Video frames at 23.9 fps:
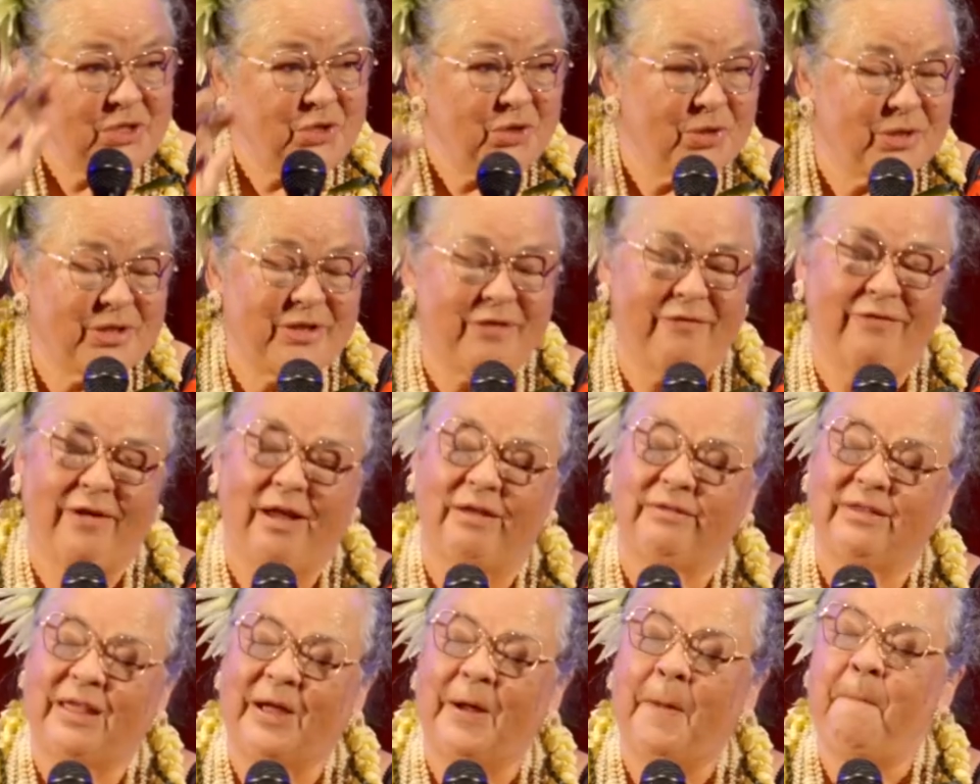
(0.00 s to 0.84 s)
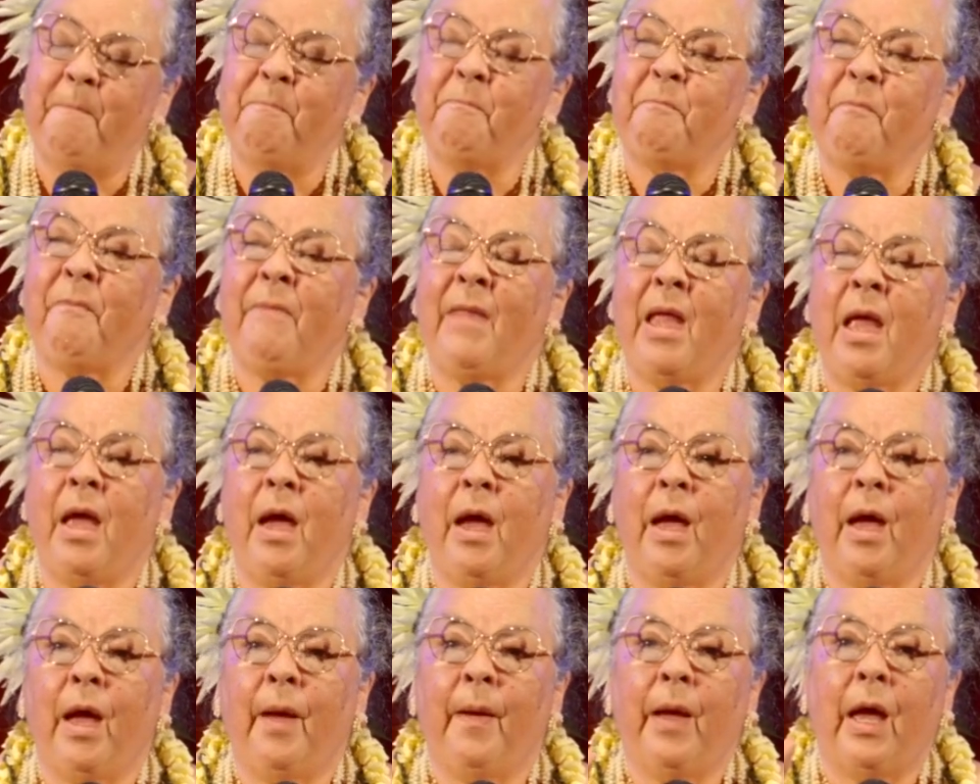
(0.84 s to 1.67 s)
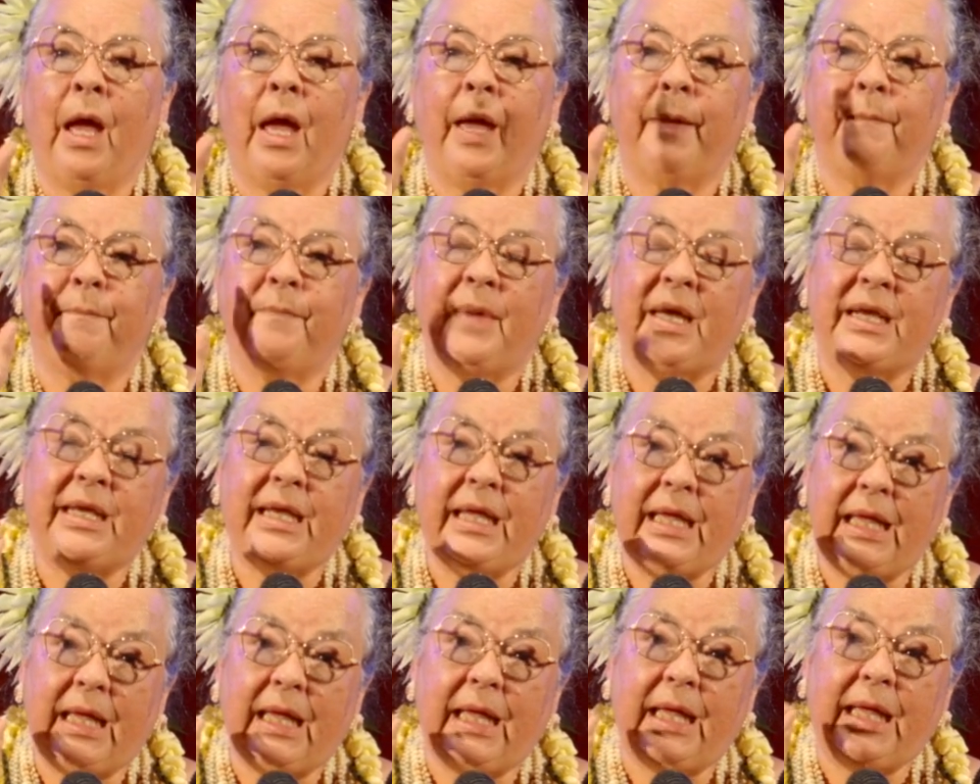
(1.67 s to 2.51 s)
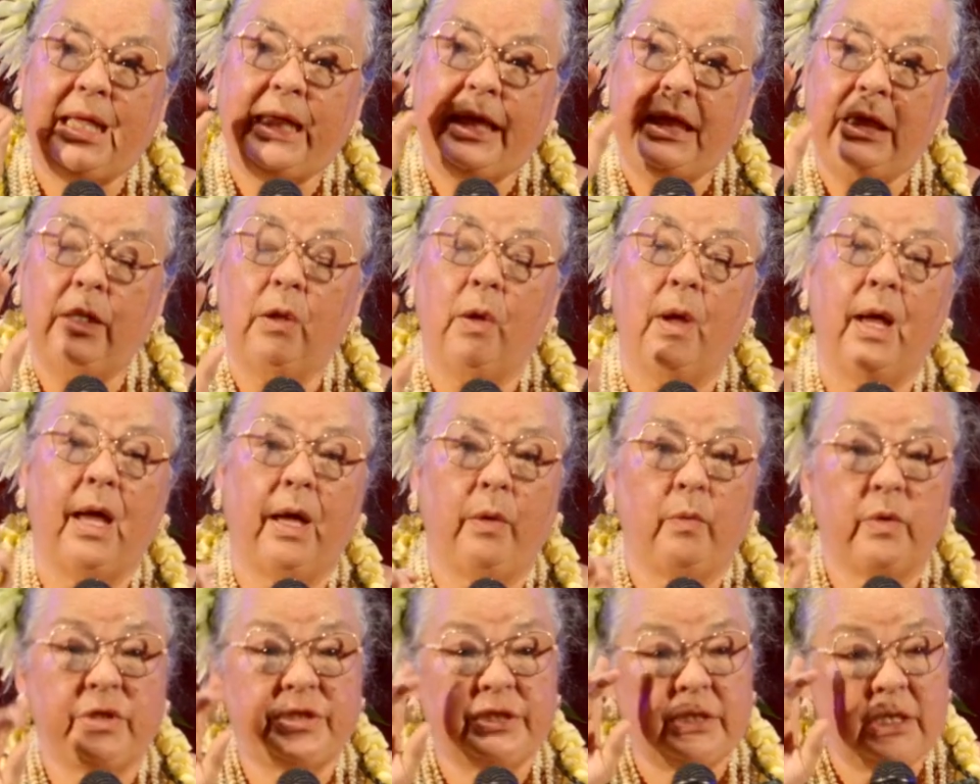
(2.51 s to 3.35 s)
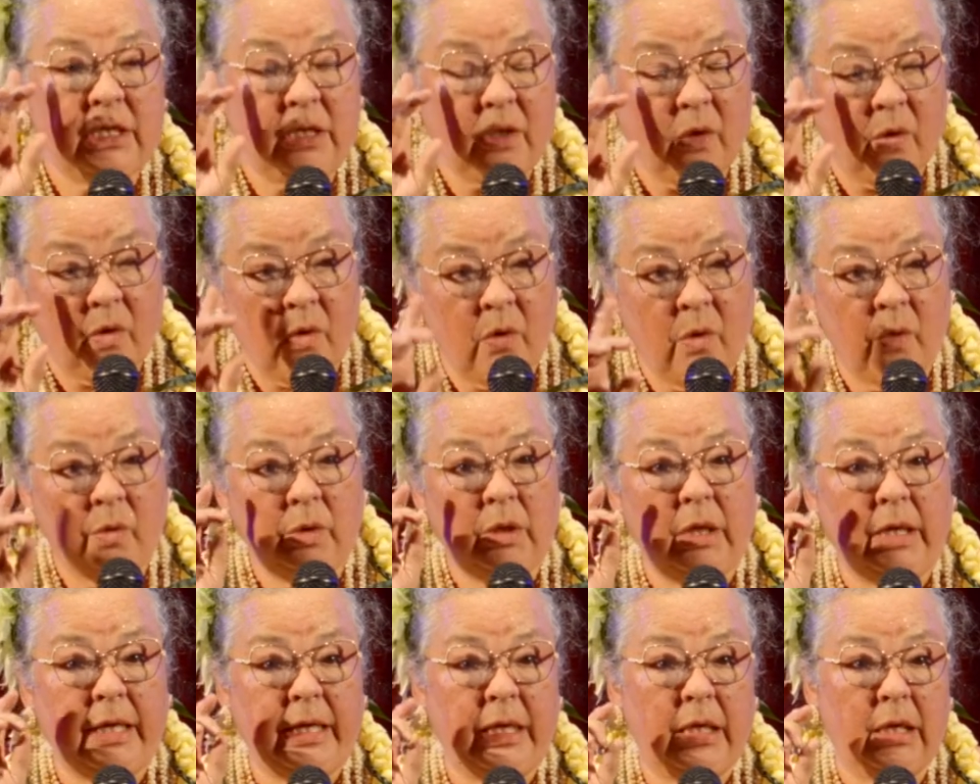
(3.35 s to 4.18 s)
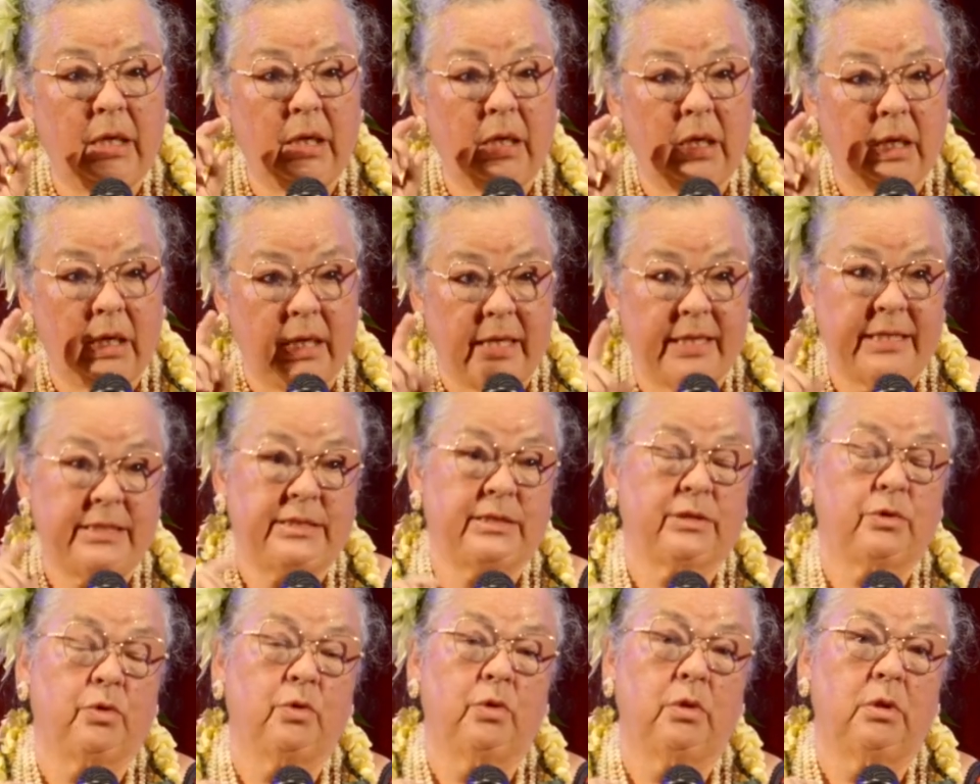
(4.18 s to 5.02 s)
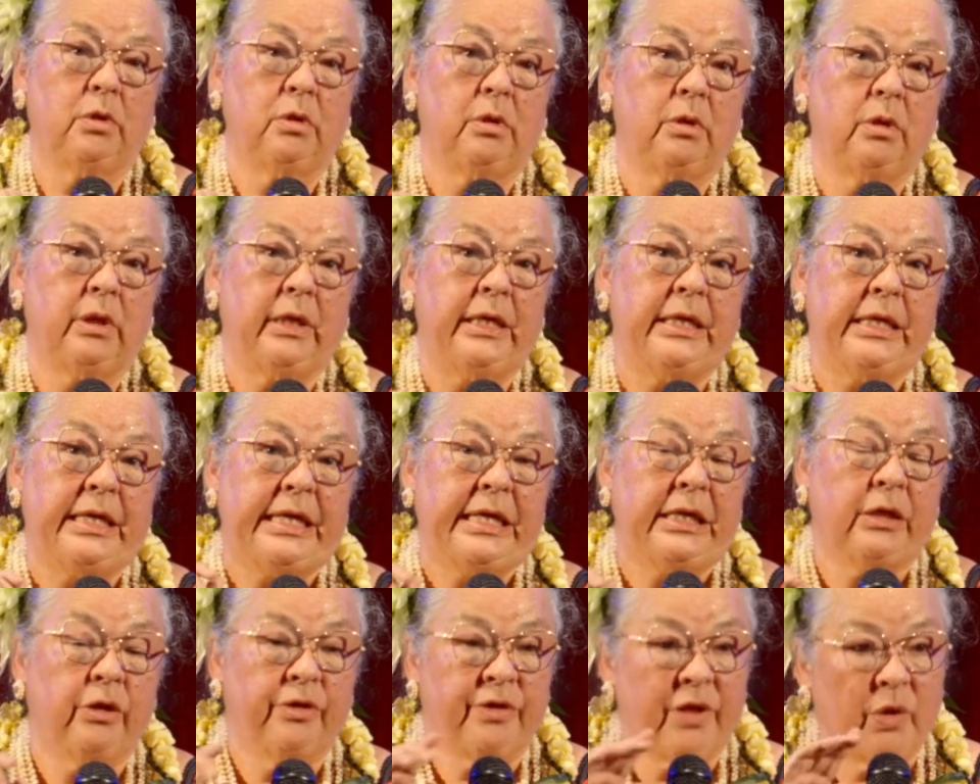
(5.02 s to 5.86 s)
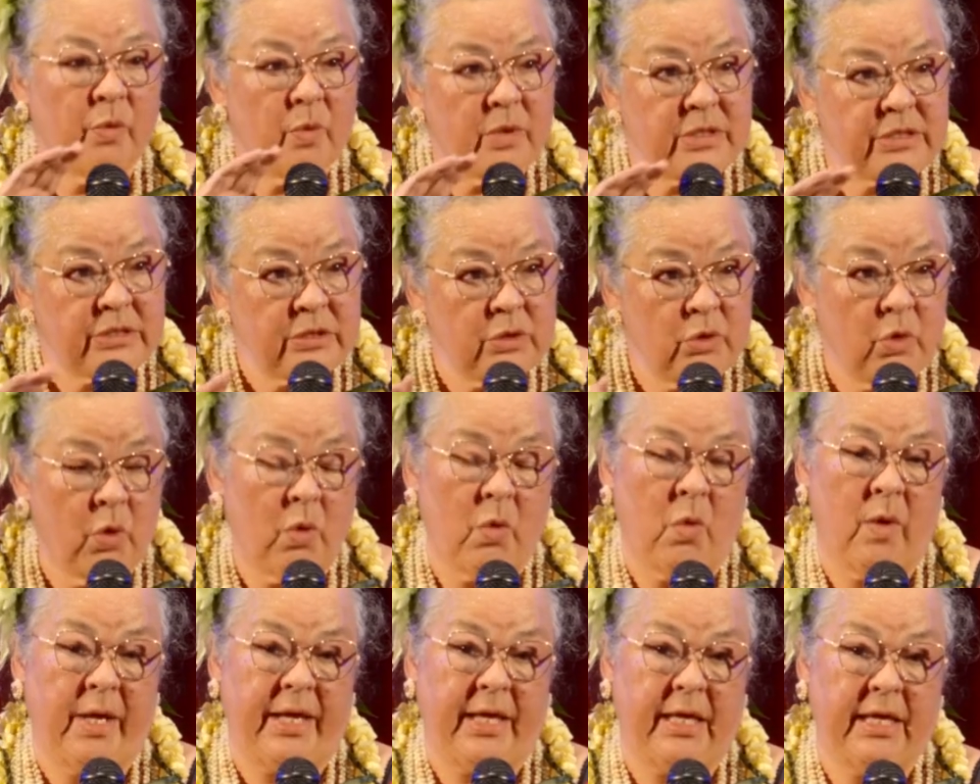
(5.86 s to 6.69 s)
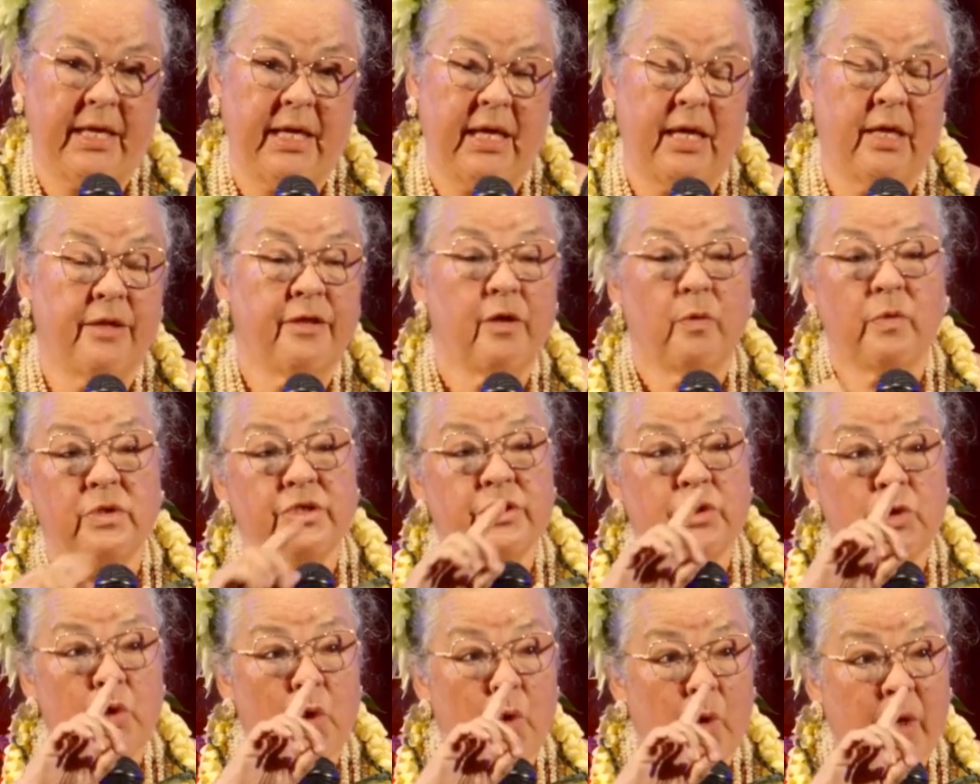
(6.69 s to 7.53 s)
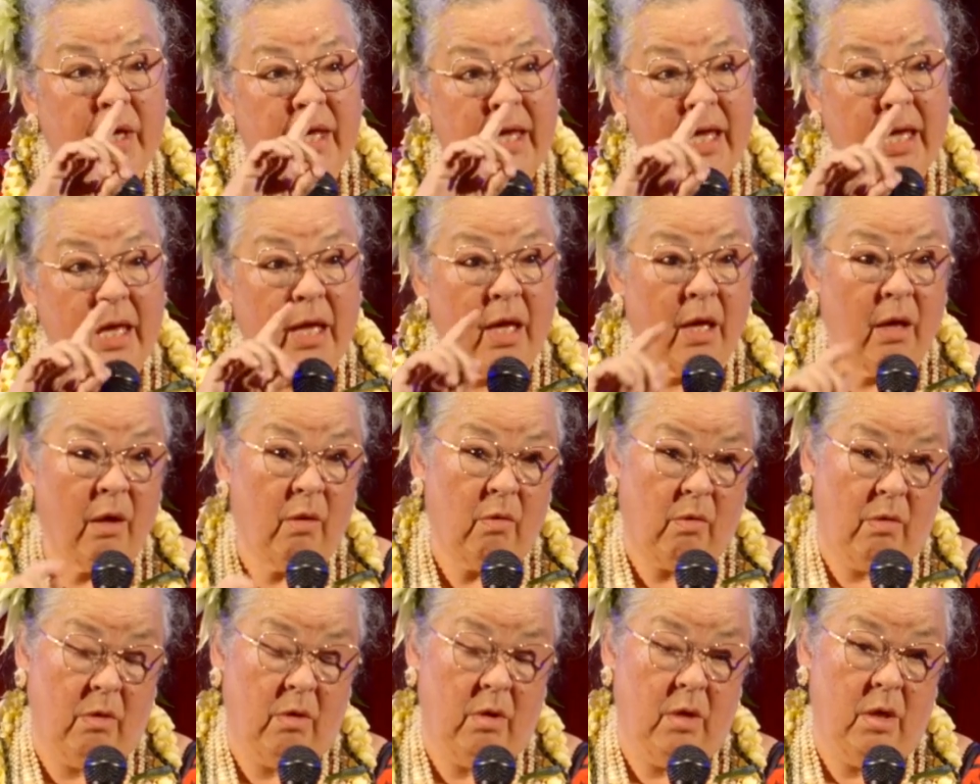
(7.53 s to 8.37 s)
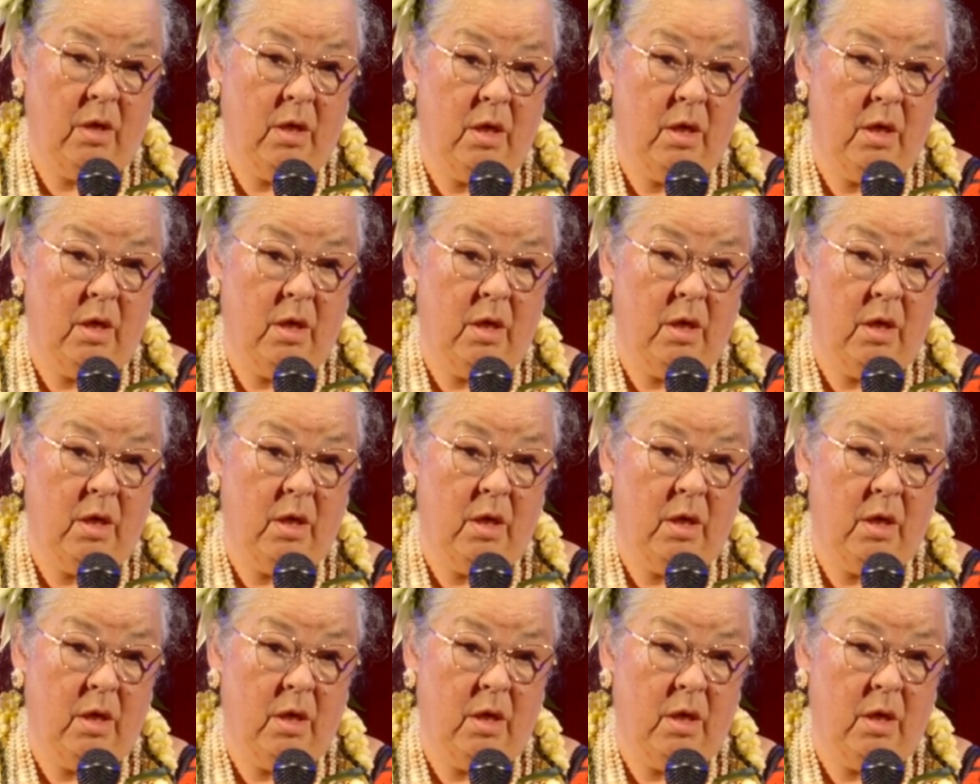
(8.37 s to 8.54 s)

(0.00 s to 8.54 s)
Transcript: Joseph out there. But Hilo High was the only high school in Hilo. There was no Waikea, there was no Keau.